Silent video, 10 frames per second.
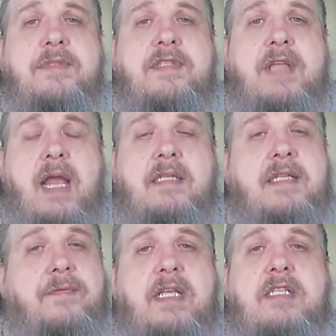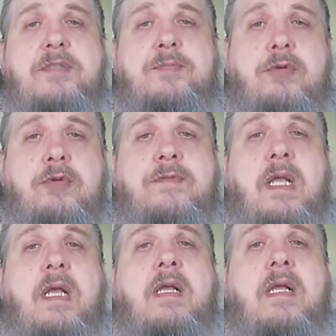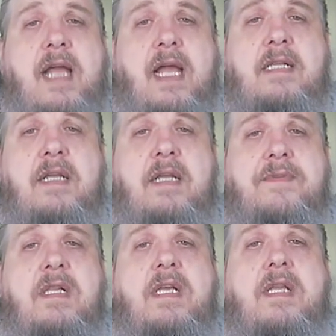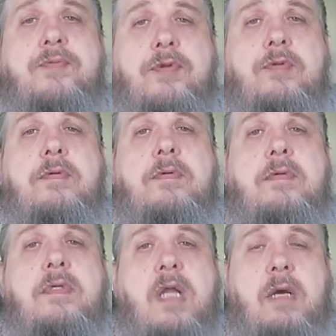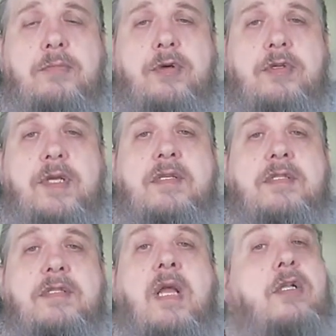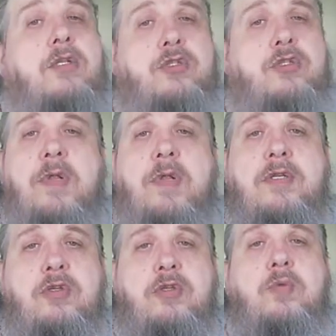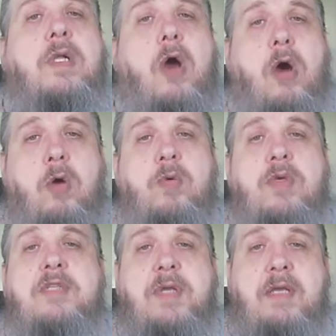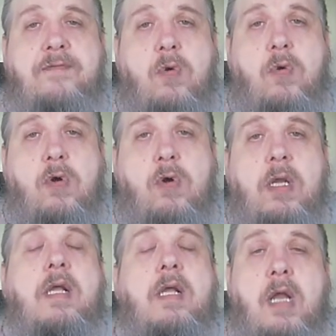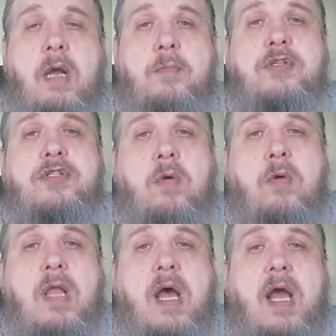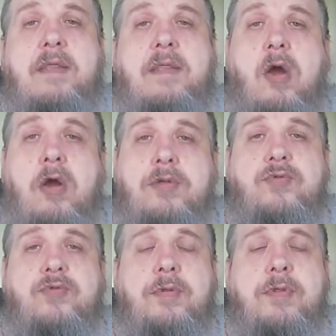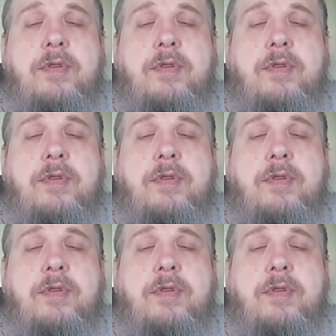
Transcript: Science, everything's proved scientifically through numbers, because 2 plus 2 will always be 4. Numbers don't lie, they are truth.